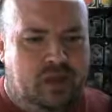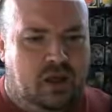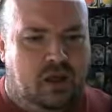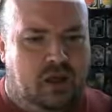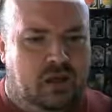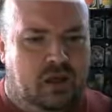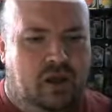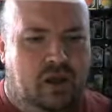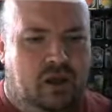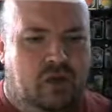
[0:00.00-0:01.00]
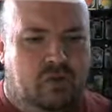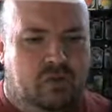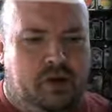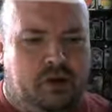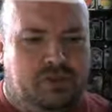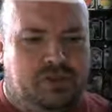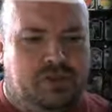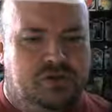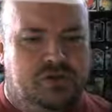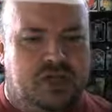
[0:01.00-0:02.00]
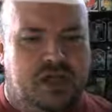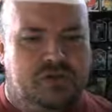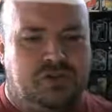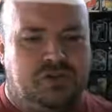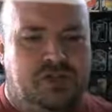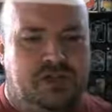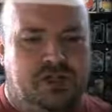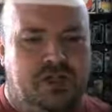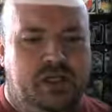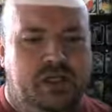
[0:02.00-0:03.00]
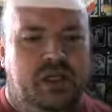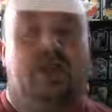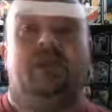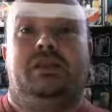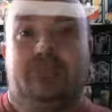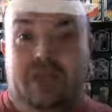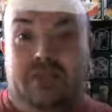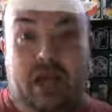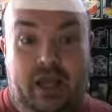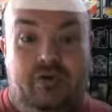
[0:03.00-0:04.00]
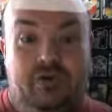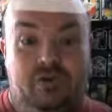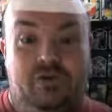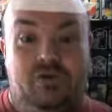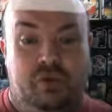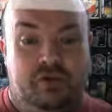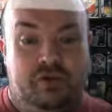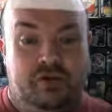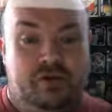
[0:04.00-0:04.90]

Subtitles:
A note about Mr. Doo's Castle strategy. This is not how you do it.